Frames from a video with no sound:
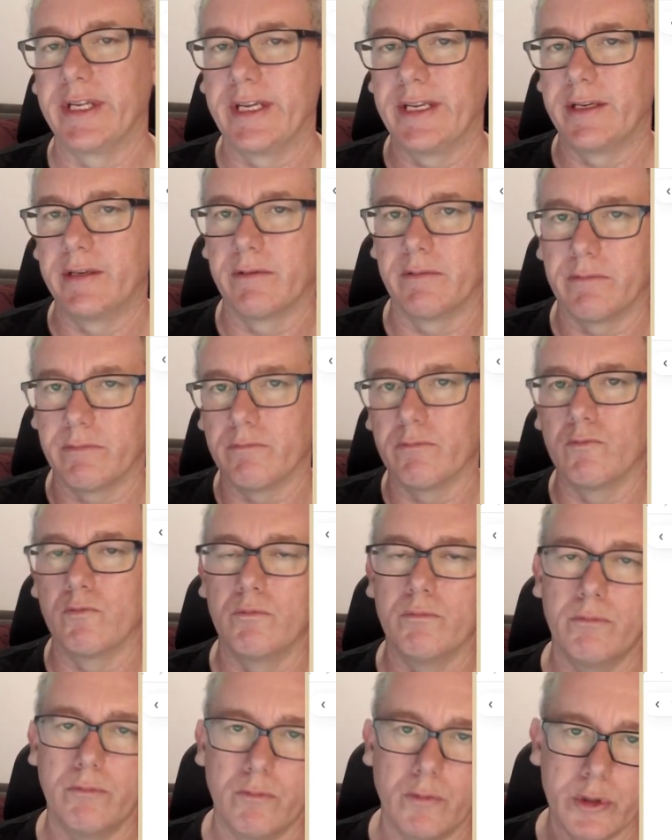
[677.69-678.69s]
in
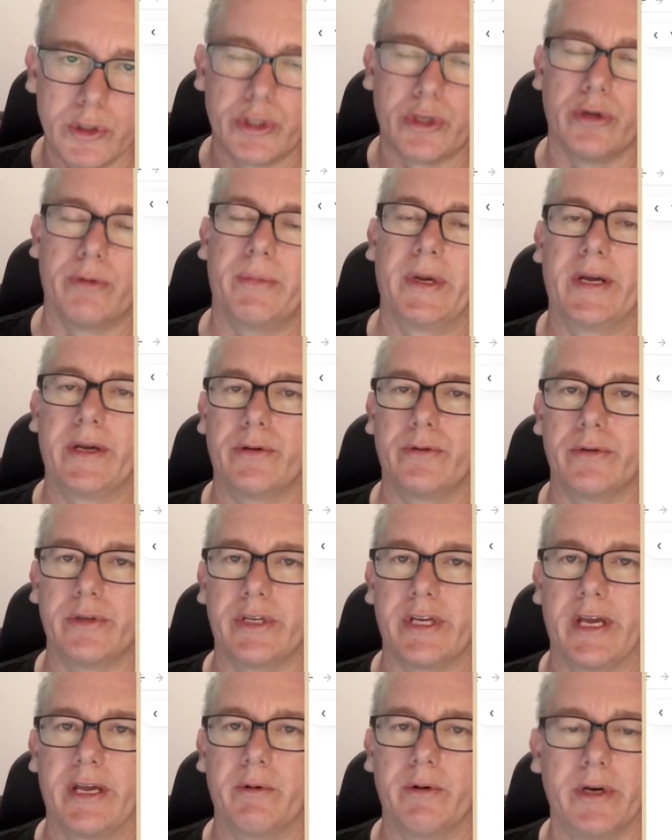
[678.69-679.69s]
should be a good
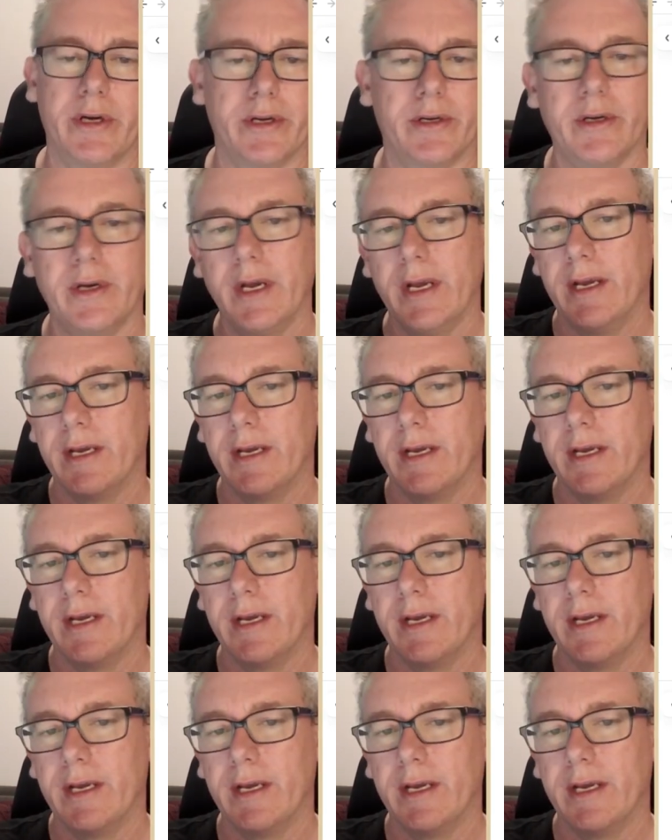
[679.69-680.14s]
keyword.